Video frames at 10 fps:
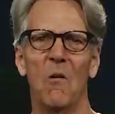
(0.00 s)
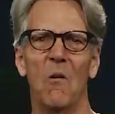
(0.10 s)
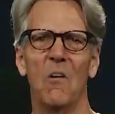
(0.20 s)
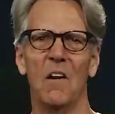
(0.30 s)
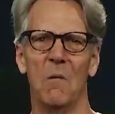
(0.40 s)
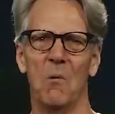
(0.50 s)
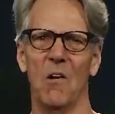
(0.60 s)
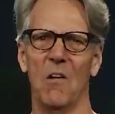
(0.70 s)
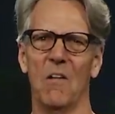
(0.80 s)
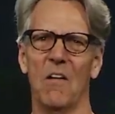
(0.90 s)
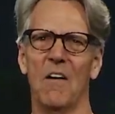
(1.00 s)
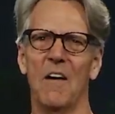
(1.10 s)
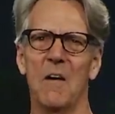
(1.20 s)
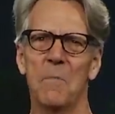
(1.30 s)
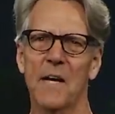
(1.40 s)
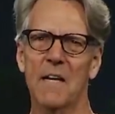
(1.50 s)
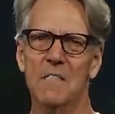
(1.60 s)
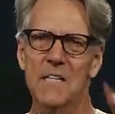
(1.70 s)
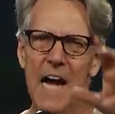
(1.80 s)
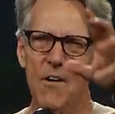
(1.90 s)
horrible.
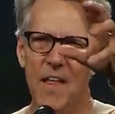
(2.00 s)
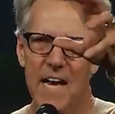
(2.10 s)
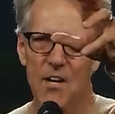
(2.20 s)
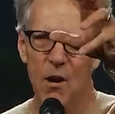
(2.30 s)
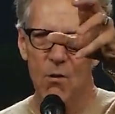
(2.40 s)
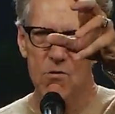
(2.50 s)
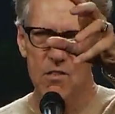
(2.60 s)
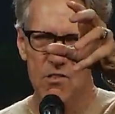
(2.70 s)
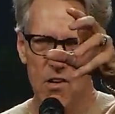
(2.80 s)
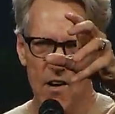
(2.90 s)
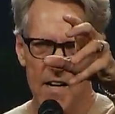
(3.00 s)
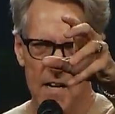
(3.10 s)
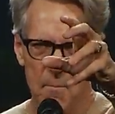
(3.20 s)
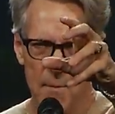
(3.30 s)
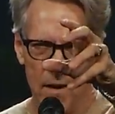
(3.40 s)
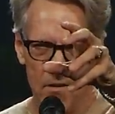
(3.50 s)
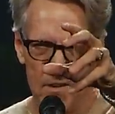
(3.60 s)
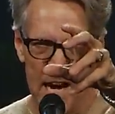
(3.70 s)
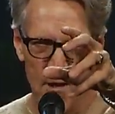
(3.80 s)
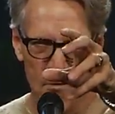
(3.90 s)
Because now that nose is starting to
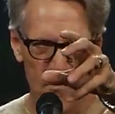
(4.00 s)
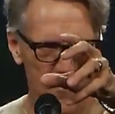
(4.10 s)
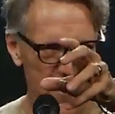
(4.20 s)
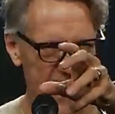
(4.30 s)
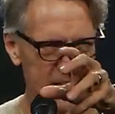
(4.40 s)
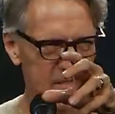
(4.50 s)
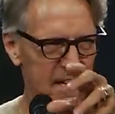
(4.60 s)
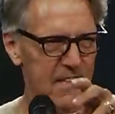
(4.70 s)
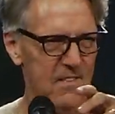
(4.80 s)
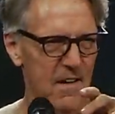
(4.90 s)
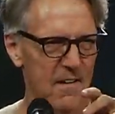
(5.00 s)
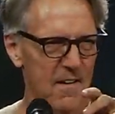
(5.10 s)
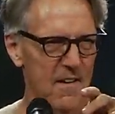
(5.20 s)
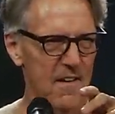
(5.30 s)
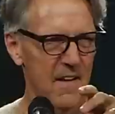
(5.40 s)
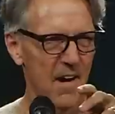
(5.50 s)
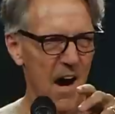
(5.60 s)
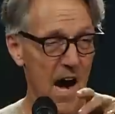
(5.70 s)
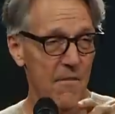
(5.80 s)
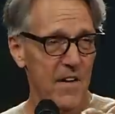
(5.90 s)
melt down the face, and it's a,
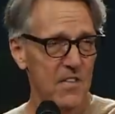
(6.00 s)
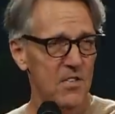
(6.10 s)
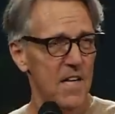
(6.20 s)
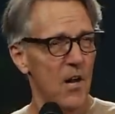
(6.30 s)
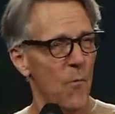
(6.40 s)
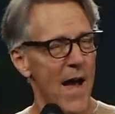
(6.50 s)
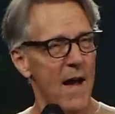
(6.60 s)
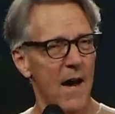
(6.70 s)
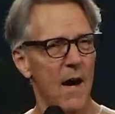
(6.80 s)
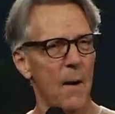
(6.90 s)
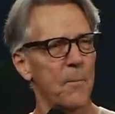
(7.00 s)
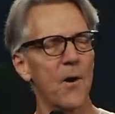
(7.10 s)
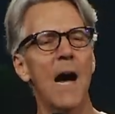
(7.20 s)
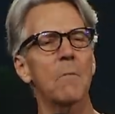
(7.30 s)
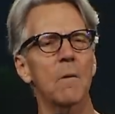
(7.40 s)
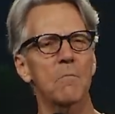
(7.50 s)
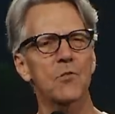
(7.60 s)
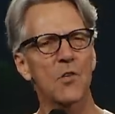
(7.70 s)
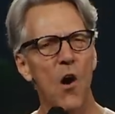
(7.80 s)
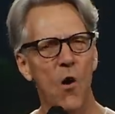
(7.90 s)
obviously a, a problem.
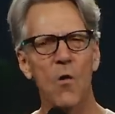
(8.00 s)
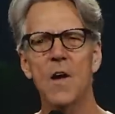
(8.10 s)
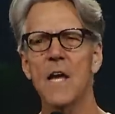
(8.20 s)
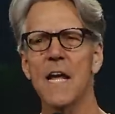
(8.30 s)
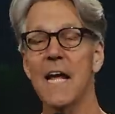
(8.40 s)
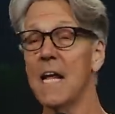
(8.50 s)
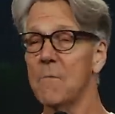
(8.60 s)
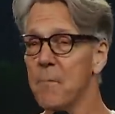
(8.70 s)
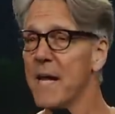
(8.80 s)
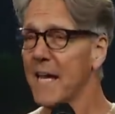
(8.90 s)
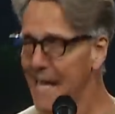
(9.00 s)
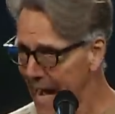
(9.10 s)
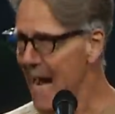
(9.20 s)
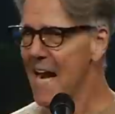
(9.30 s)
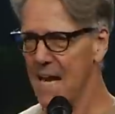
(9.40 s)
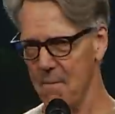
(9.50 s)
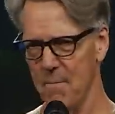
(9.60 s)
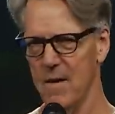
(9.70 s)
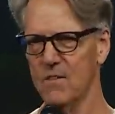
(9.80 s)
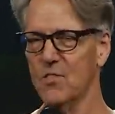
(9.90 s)
So it
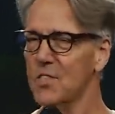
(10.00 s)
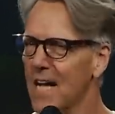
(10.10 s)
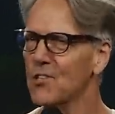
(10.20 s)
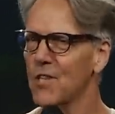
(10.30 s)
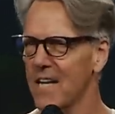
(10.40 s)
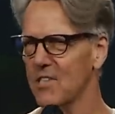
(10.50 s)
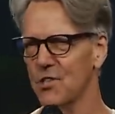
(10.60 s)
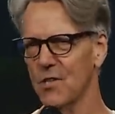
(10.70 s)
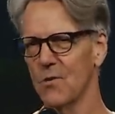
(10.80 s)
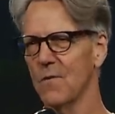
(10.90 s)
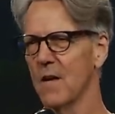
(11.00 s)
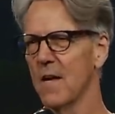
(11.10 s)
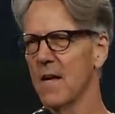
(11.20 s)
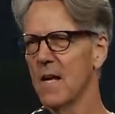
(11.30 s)
became such an issue